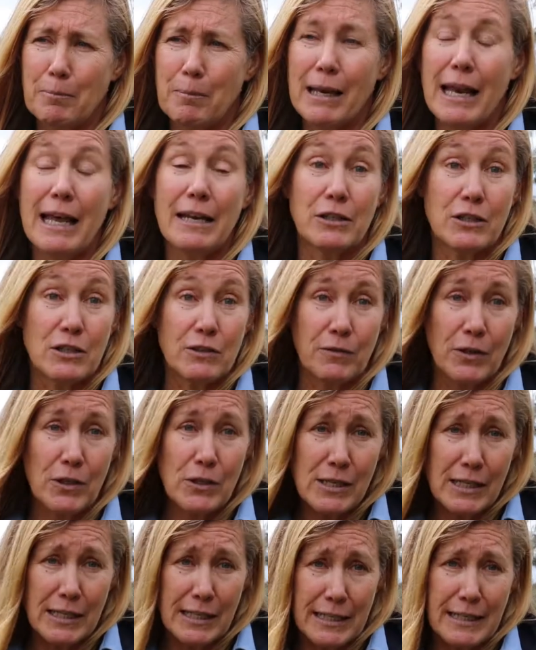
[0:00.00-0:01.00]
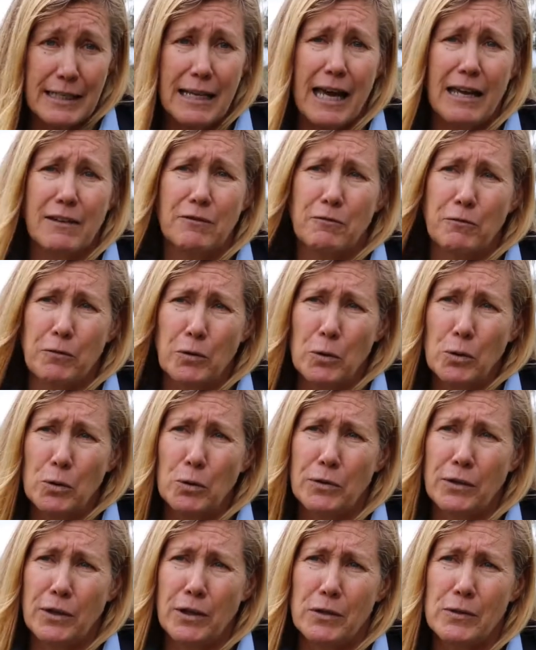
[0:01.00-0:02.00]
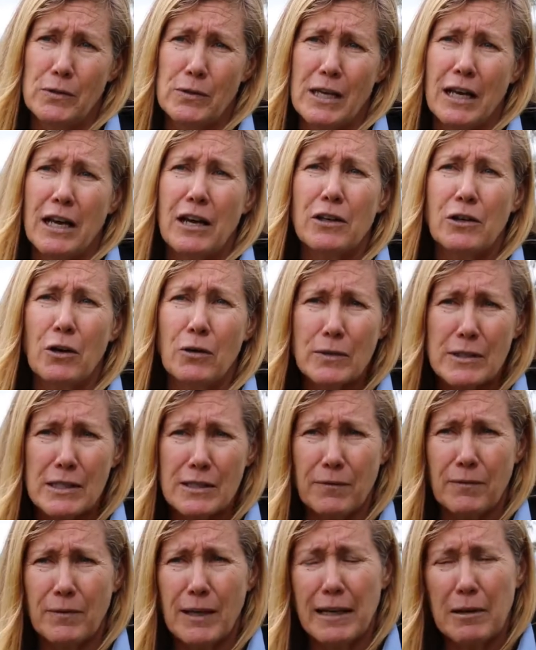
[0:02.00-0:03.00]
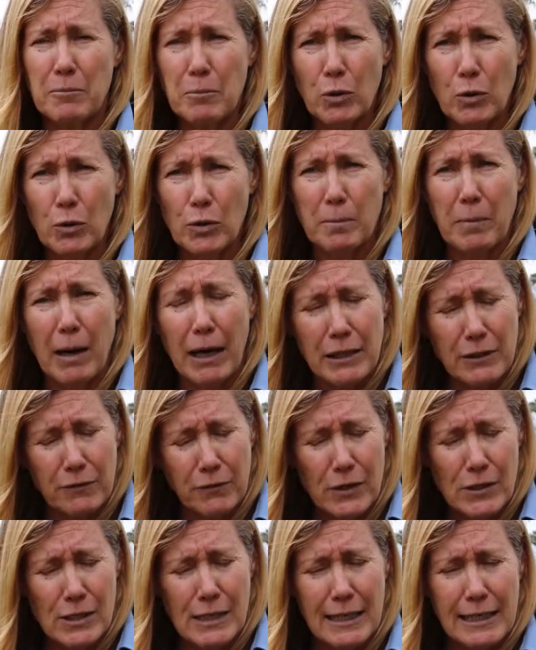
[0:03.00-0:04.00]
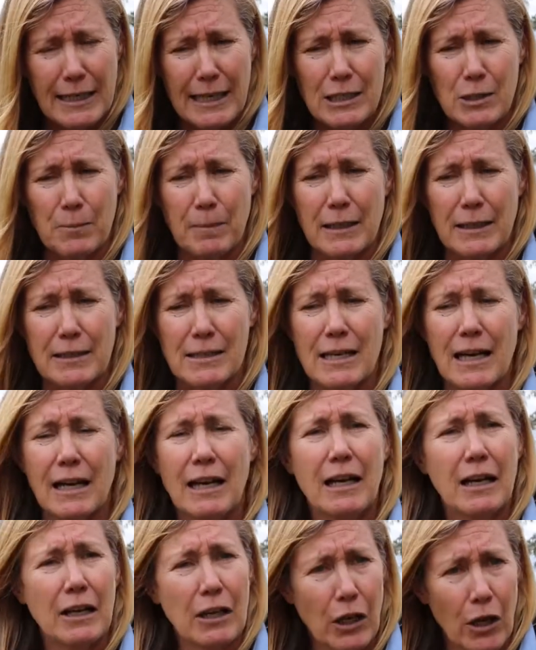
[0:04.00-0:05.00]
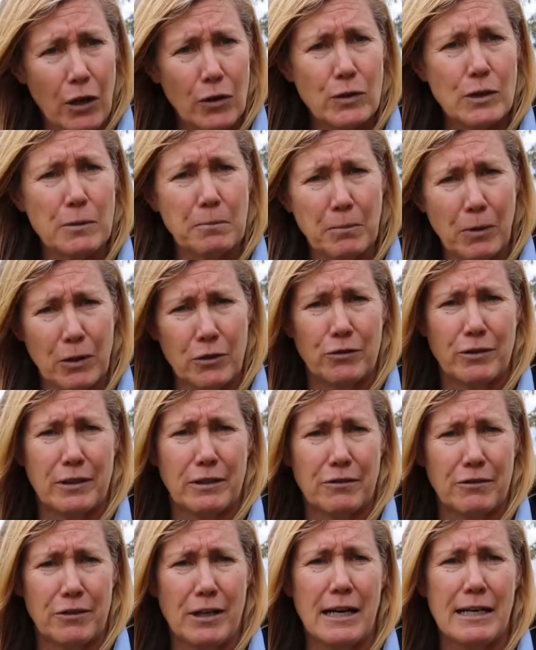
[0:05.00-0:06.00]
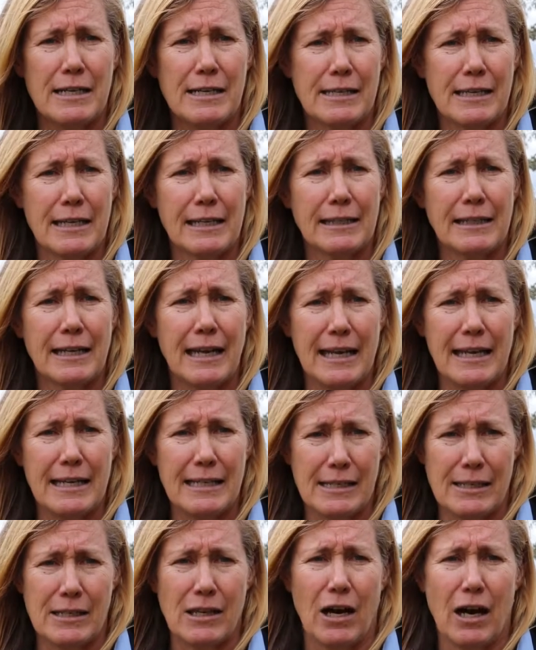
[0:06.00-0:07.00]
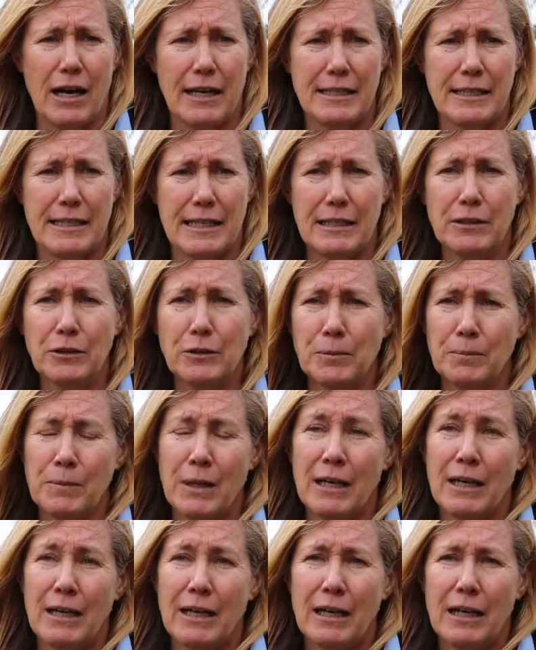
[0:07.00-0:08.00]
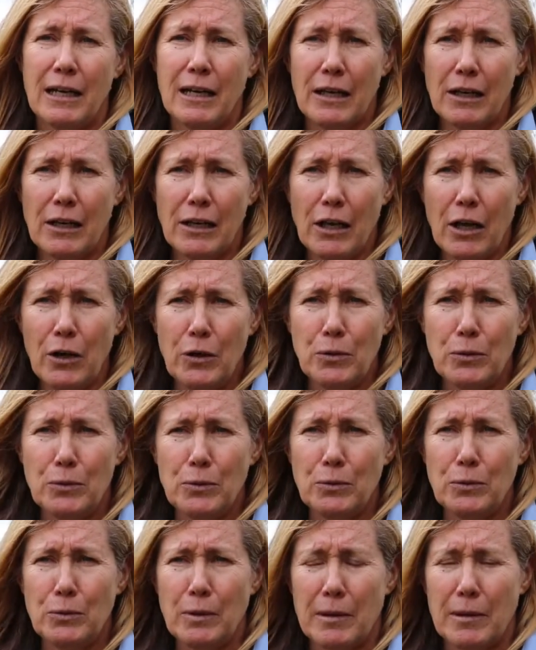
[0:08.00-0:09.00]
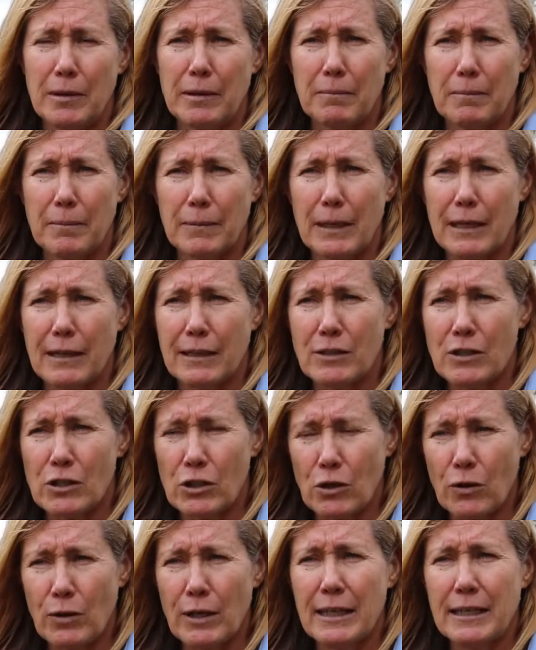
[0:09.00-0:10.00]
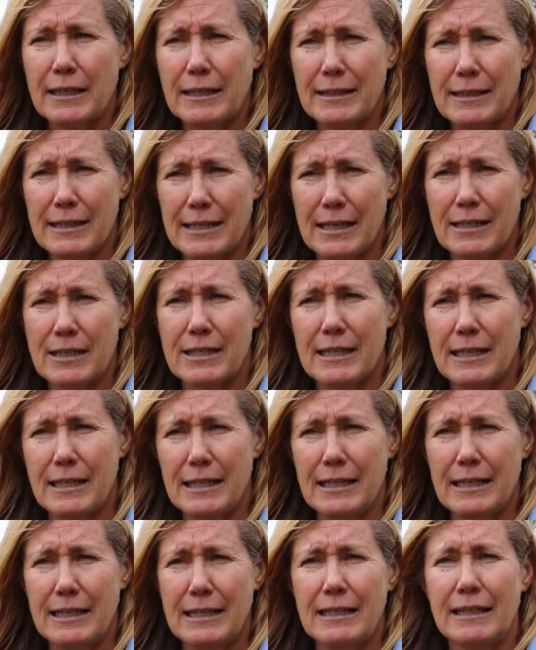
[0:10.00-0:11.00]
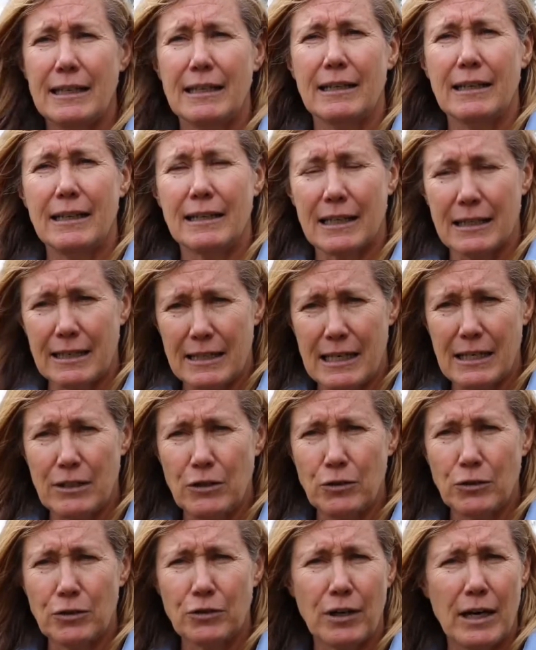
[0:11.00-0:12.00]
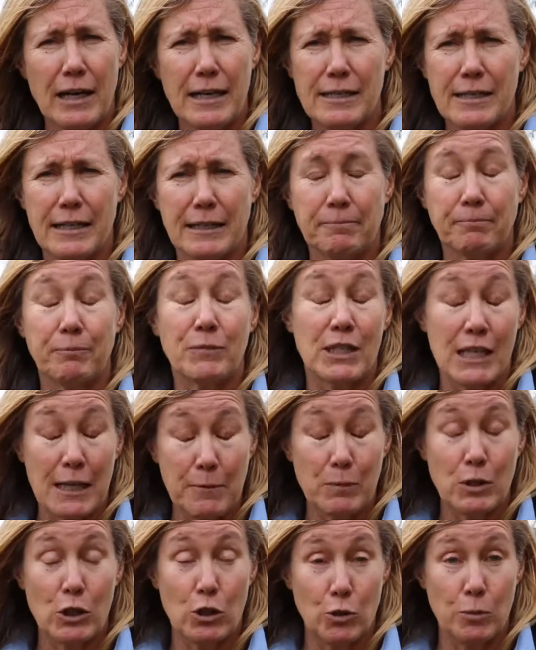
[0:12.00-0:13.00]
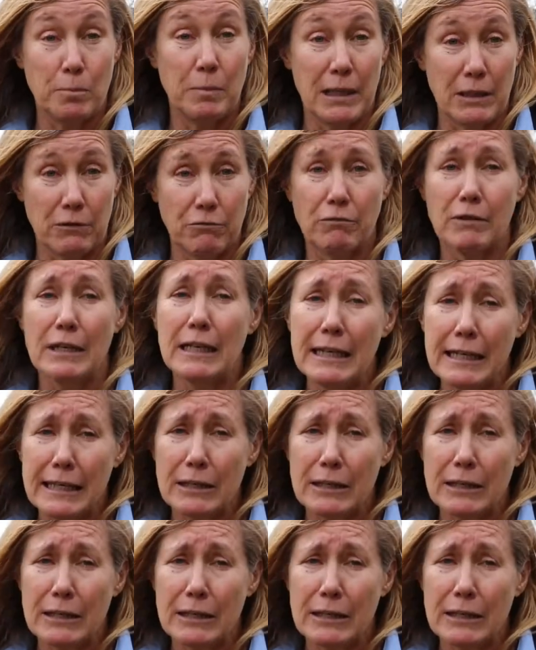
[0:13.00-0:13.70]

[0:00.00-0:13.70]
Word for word: plant diversity and for those more the biodiversity aspects, low to moderate grazing is ideal. Low stocking density, Continual grazing seems to be really